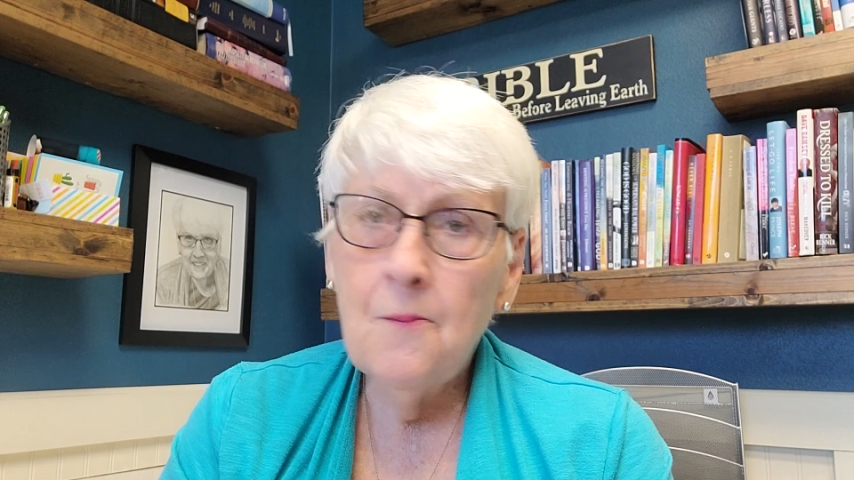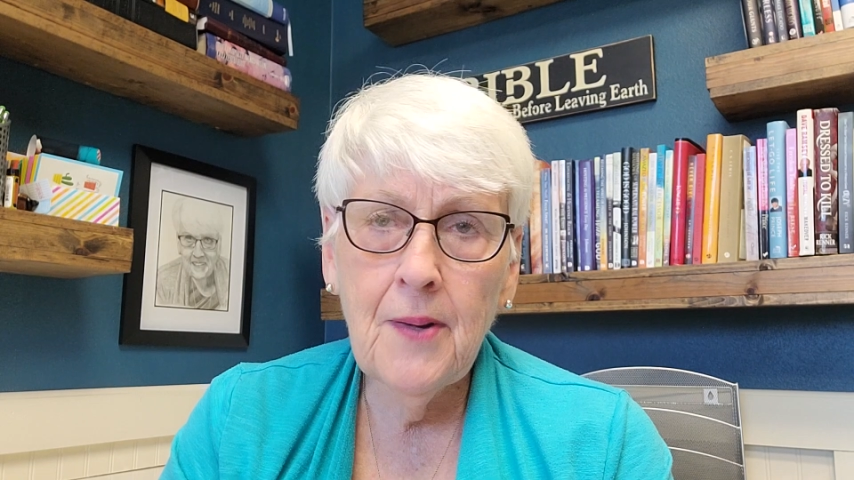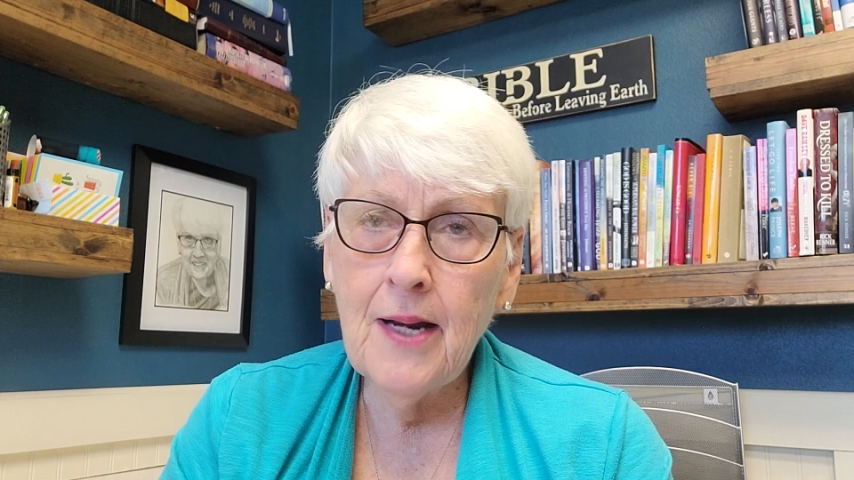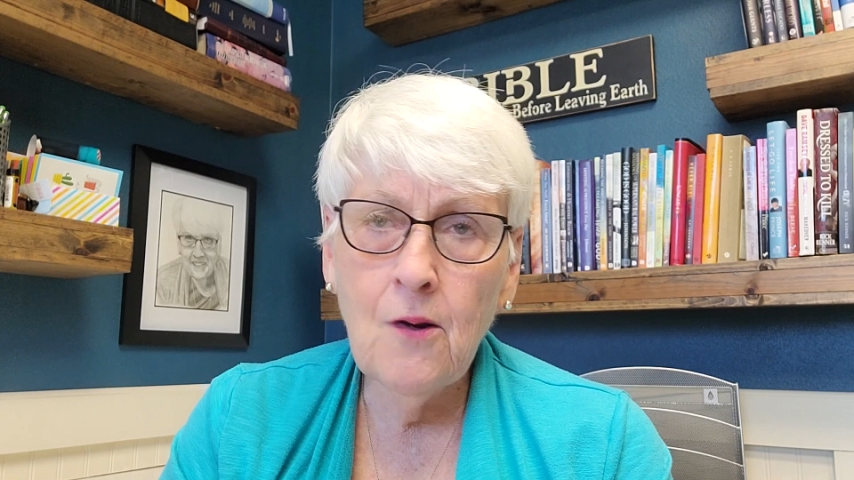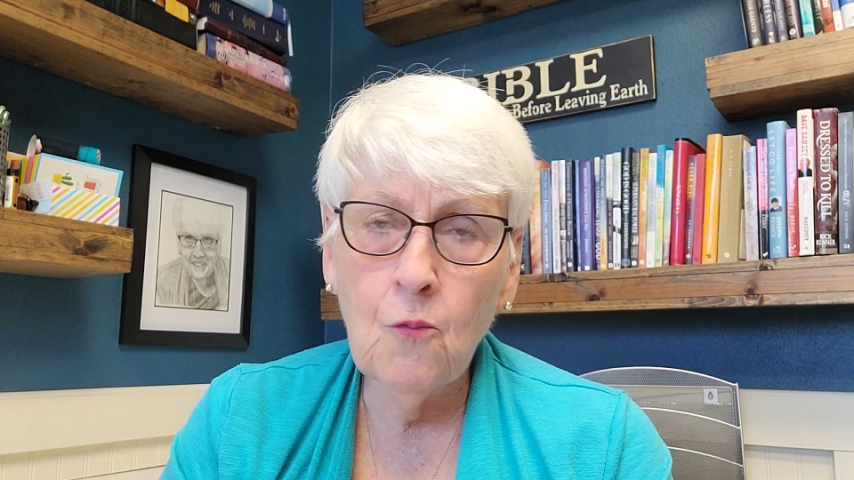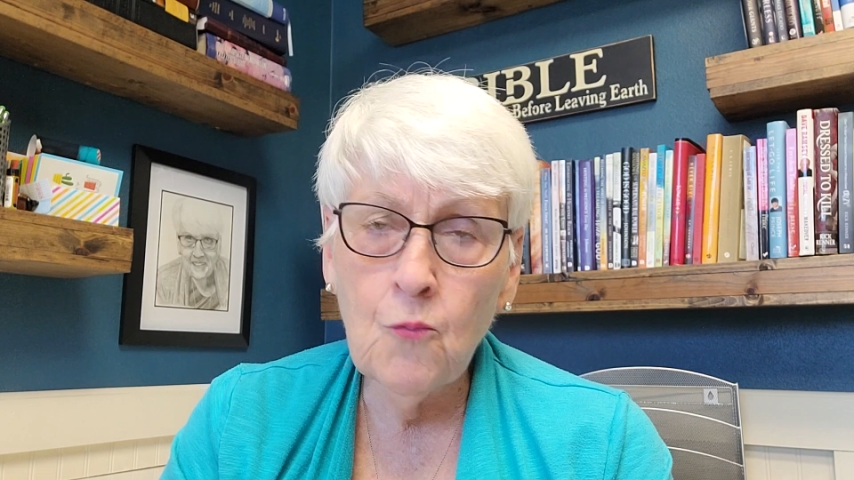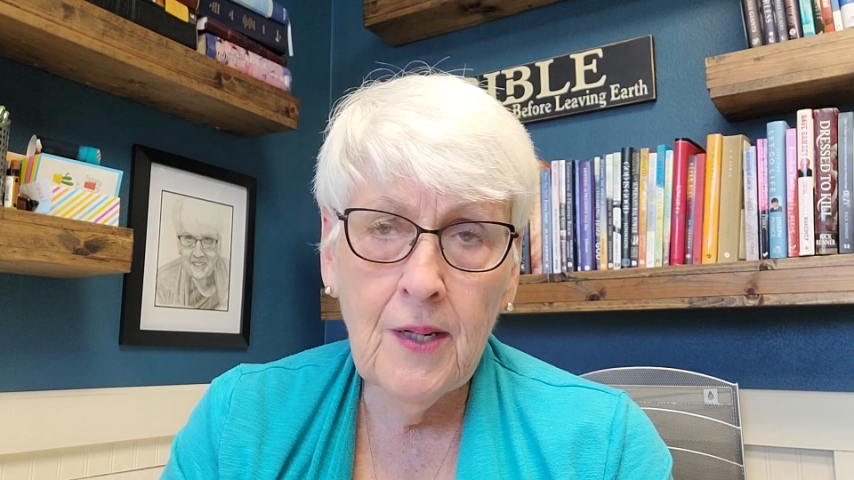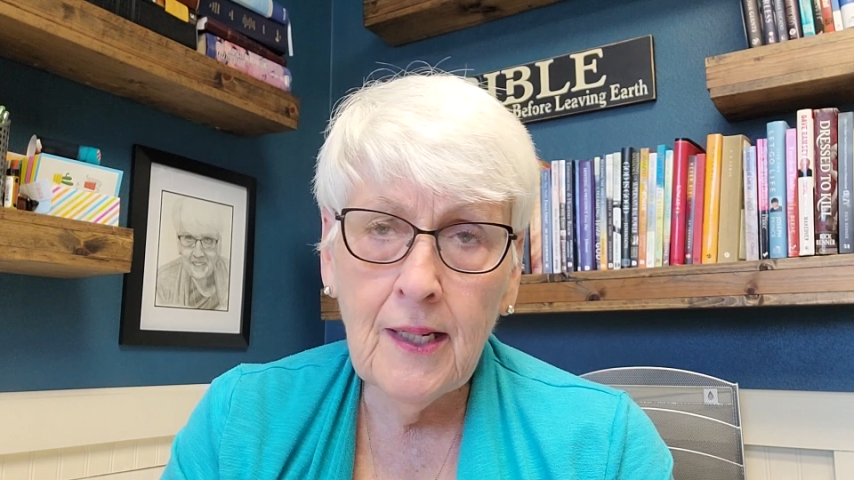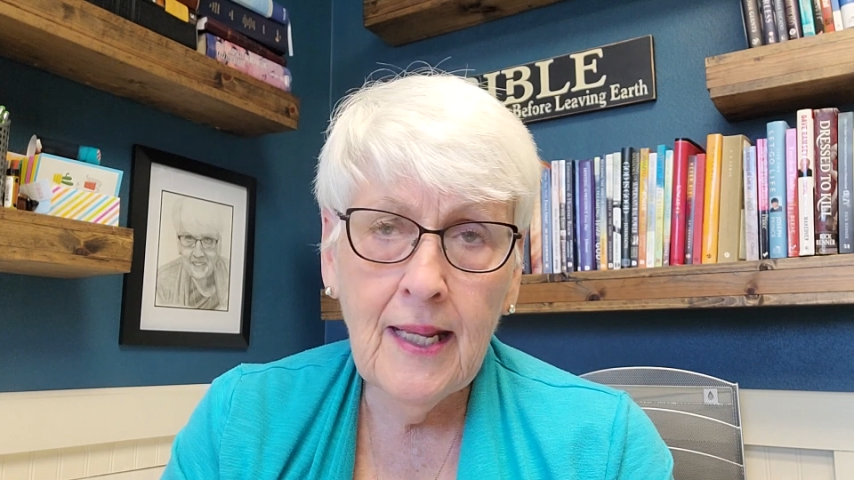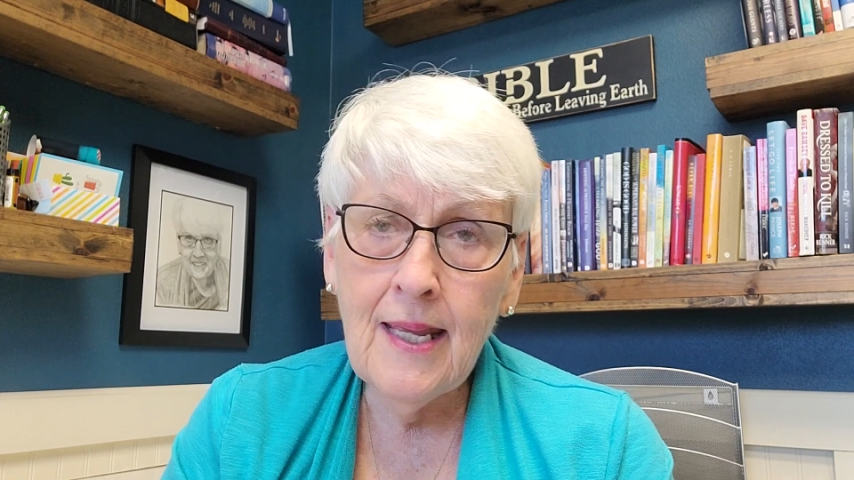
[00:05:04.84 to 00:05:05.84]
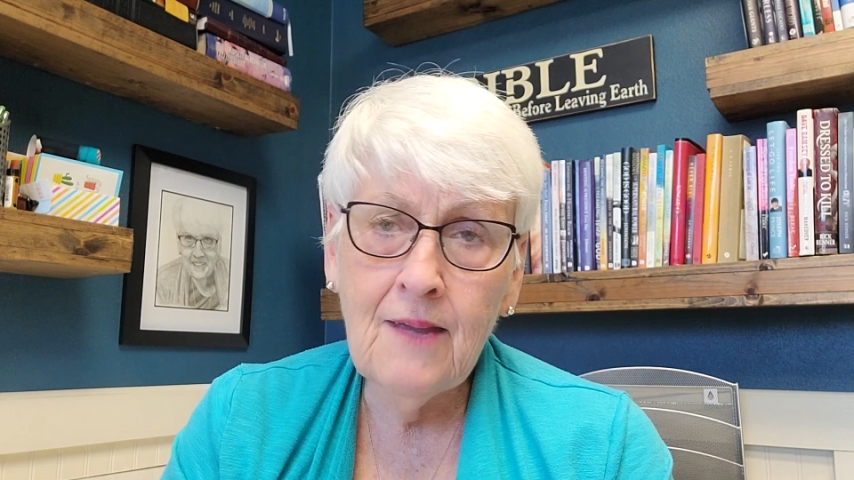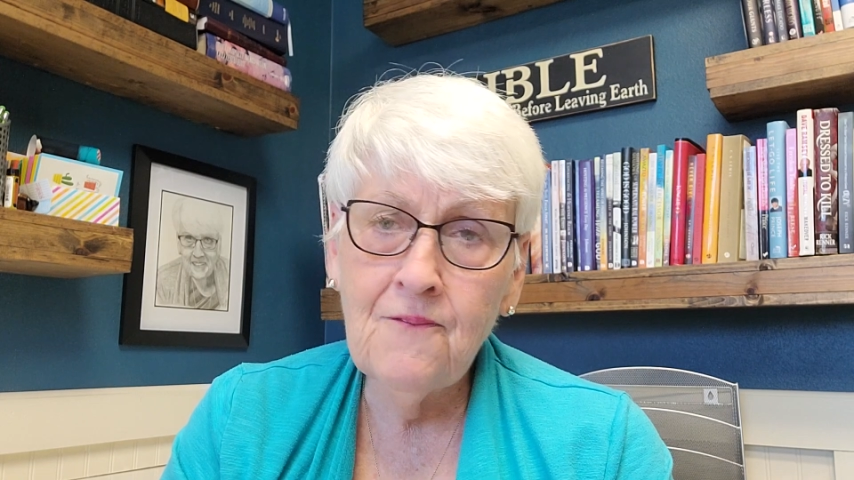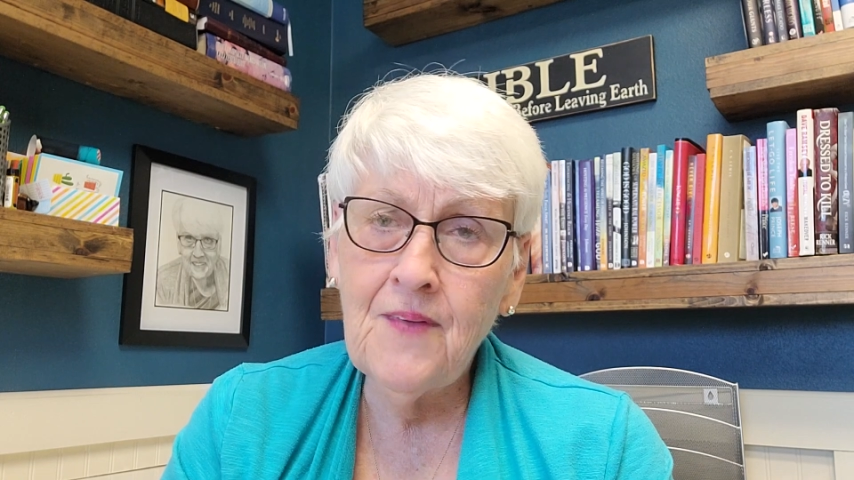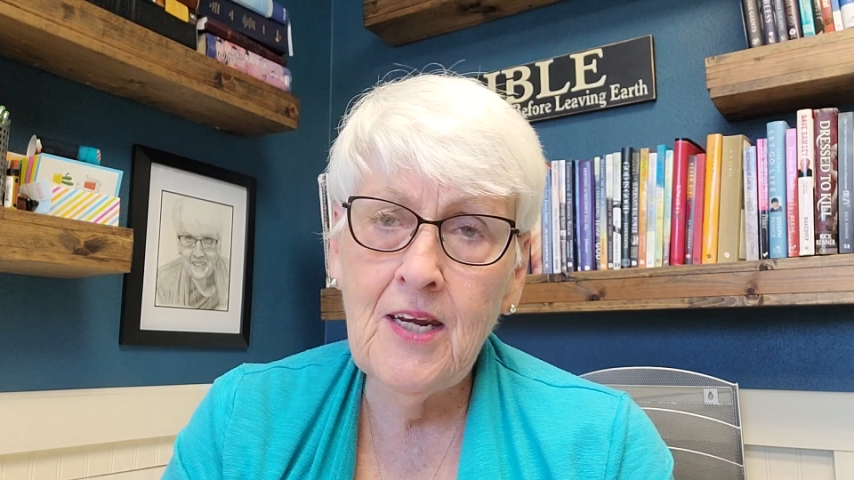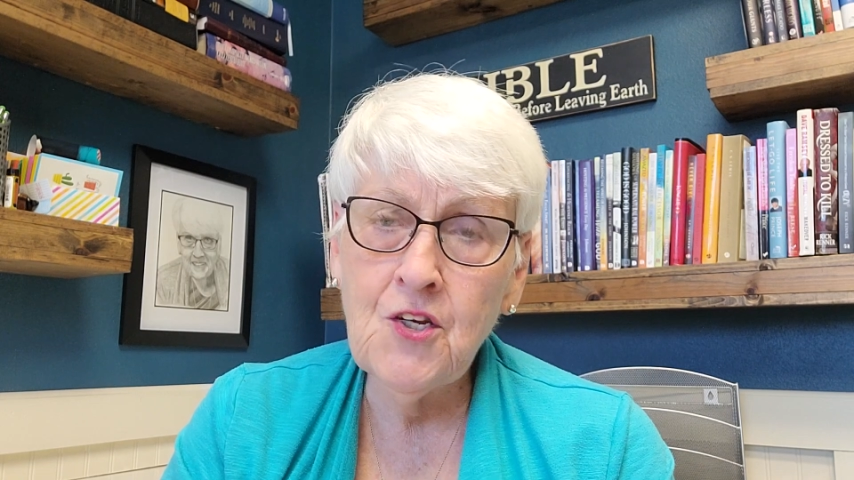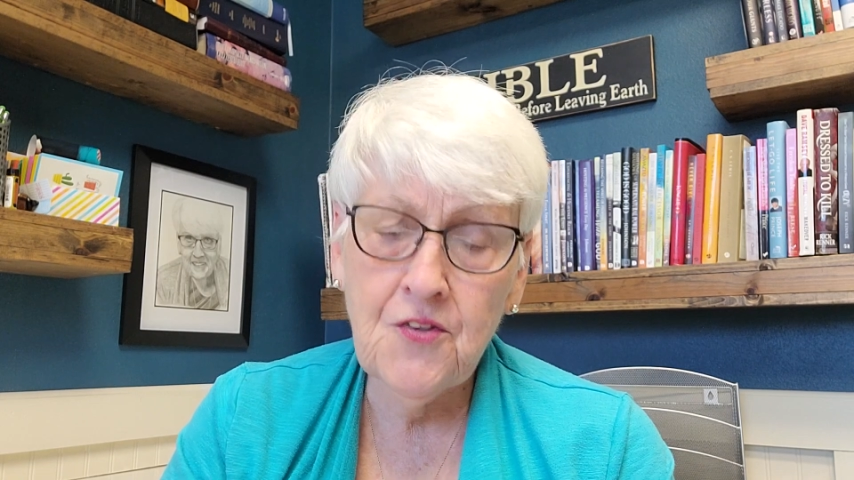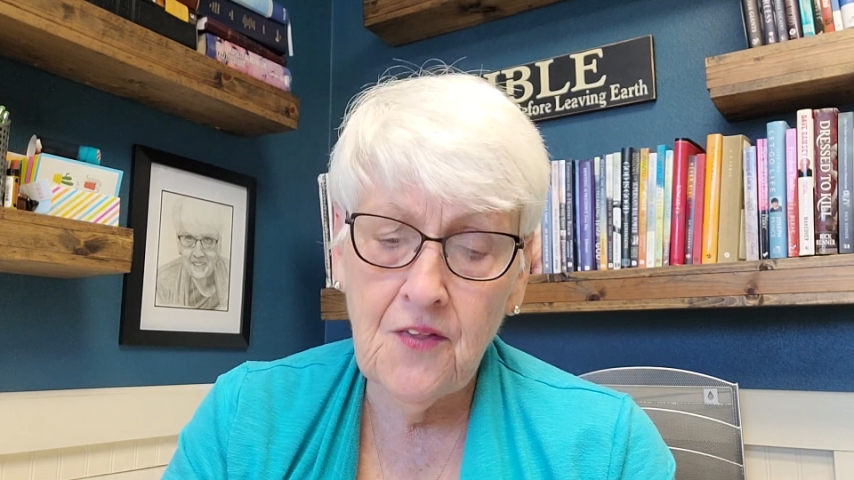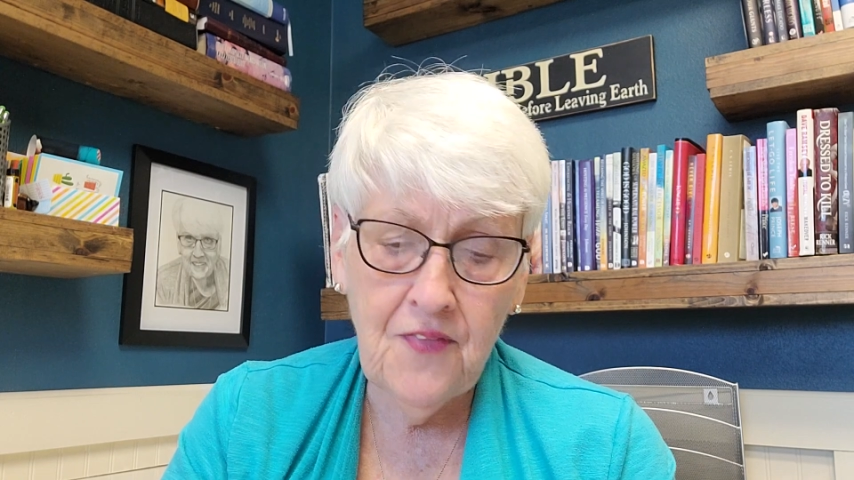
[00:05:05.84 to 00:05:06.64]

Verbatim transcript: but I don't really finish the